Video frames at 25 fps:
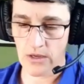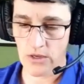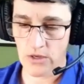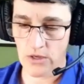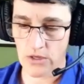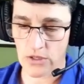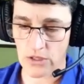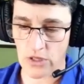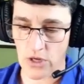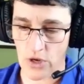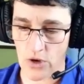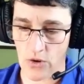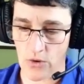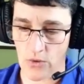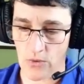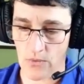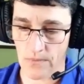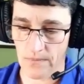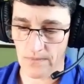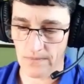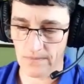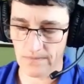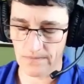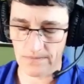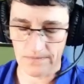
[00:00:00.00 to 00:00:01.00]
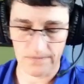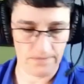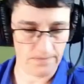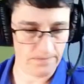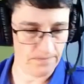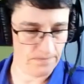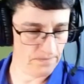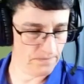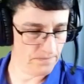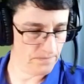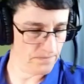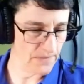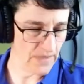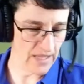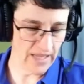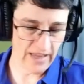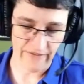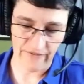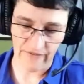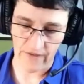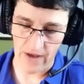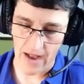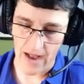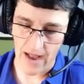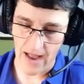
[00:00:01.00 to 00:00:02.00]
So
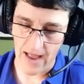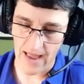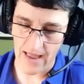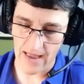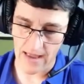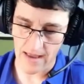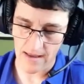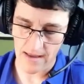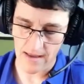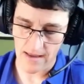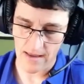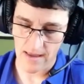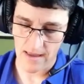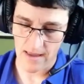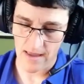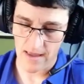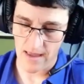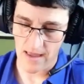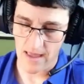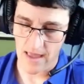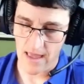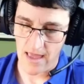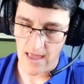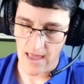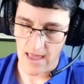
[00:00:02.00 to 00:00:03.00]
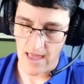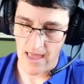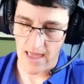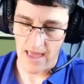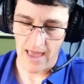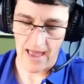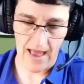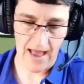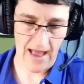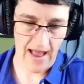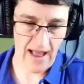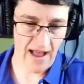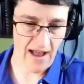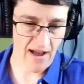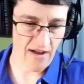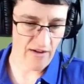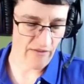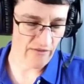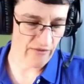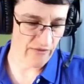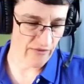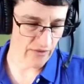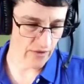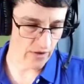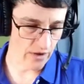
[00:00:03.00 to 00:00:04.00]
if I
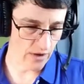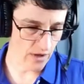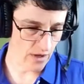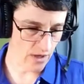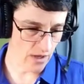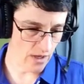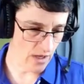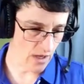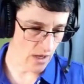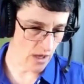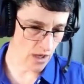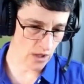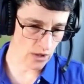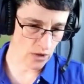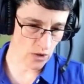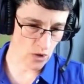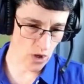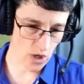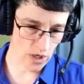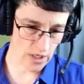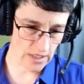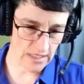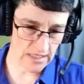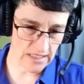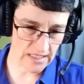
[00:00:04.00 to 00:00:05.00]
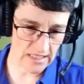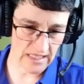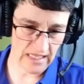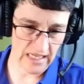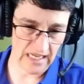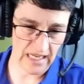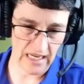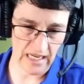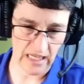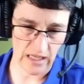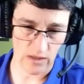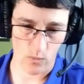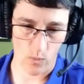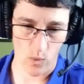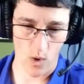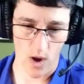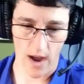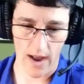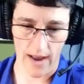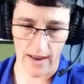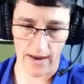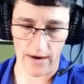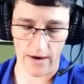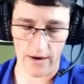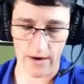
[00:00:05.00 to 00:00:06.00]
have a long skinny
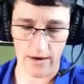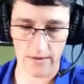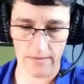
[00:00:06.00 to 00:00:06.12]
wire